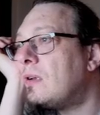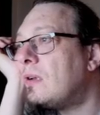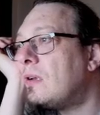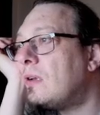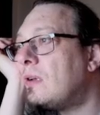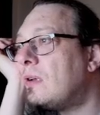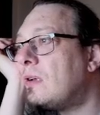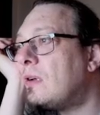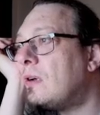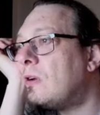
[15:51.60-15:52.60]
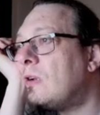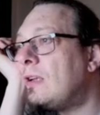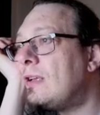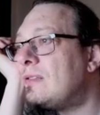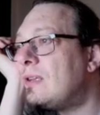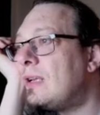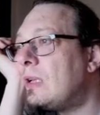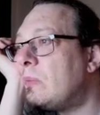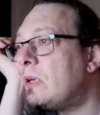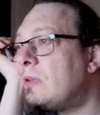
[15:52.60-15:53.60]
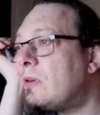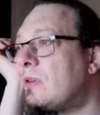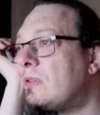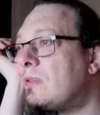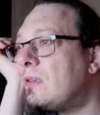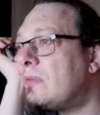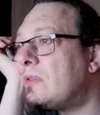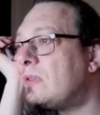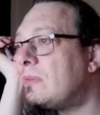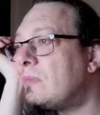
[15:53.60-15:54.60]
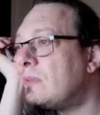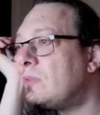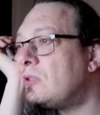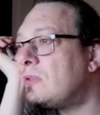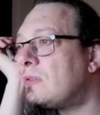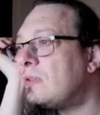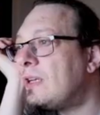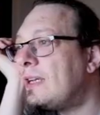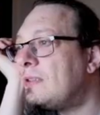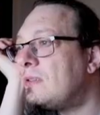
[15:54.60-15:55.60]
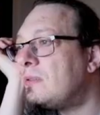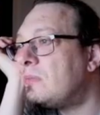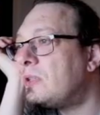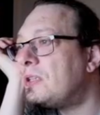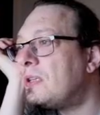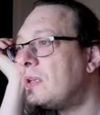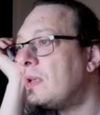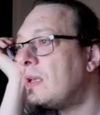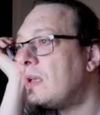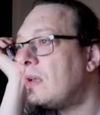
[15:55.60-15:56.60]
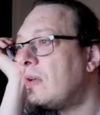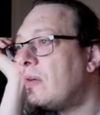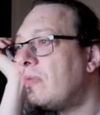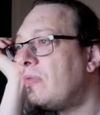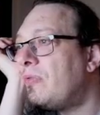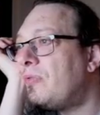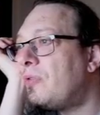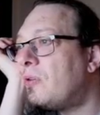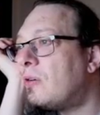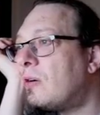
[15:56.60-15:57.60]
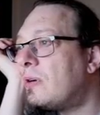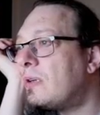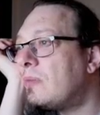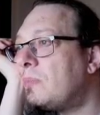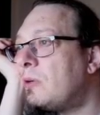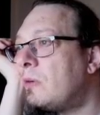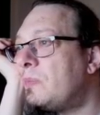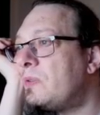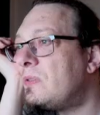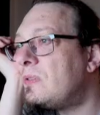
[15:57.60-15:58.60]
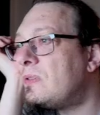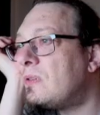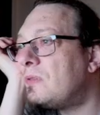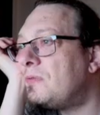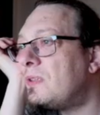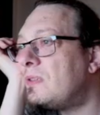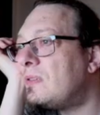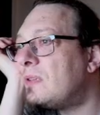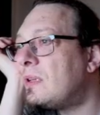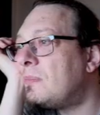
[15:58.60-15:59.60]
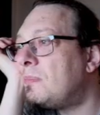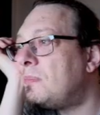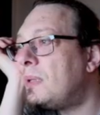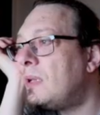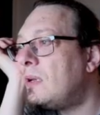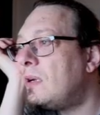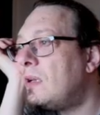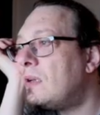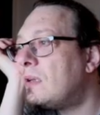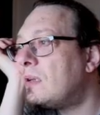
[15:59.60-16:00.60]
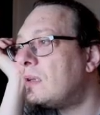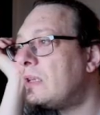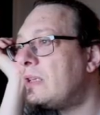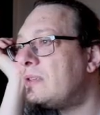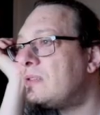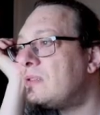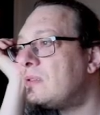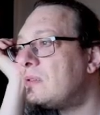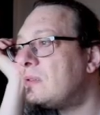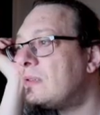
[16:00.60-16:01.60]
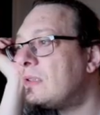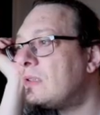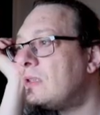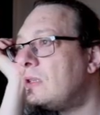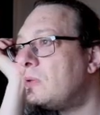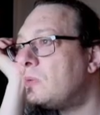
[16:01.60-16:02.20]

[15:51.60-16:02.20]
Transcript: Only select my Docker service. I'm just gonna add this one for purposes of example. Yes, you.